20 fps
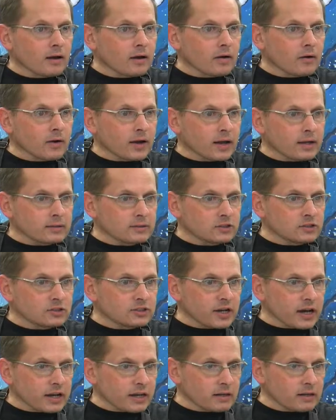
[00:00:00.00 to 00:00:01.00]
Okay, just
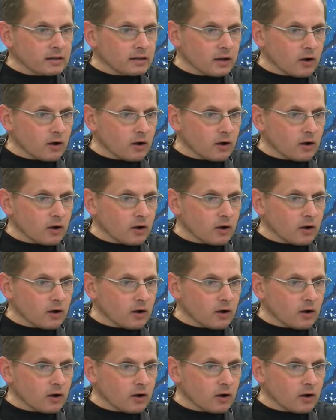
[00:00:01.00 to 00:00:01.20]
checking.